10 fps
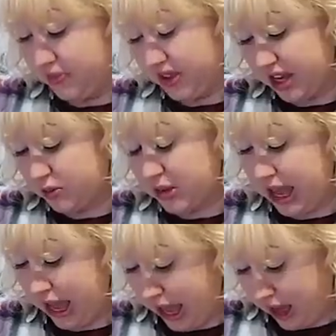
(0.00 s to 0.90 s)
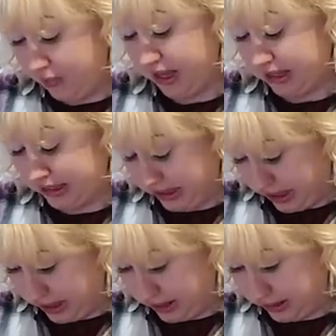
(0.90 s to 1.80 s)
because what happens
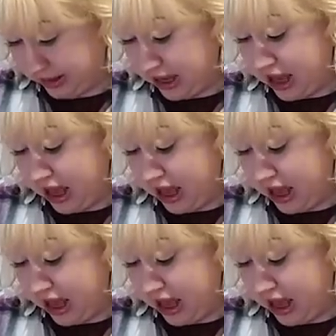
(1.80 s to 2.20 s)
is